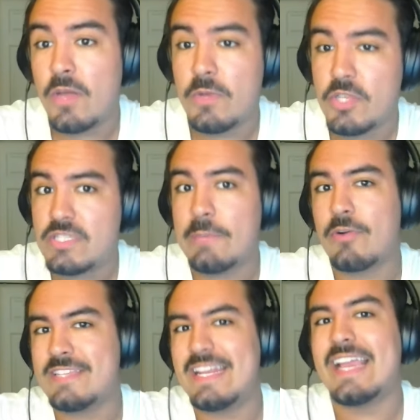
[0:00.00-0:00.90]
Would you see
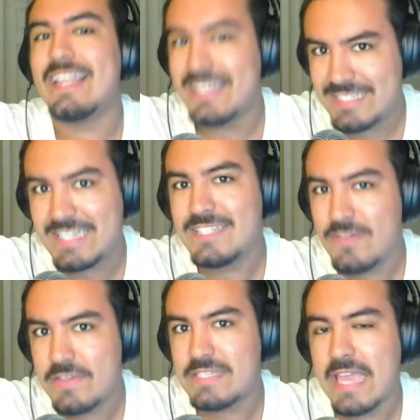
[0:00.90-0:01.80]
President Clinton do
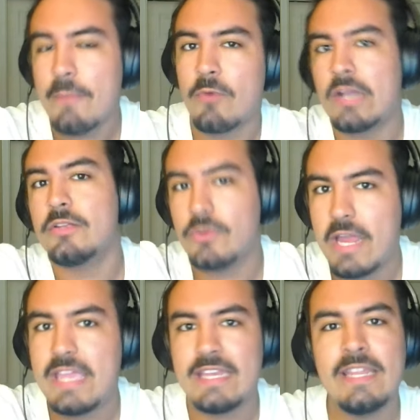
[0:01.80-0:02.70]
the same? Ronald
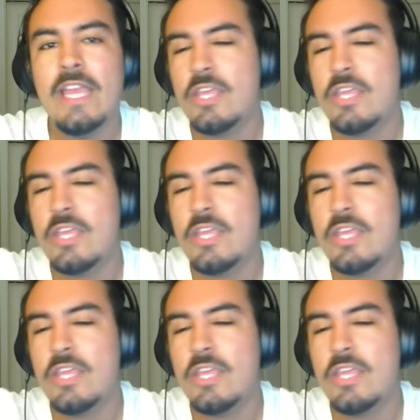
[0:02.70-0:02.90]
Reagan?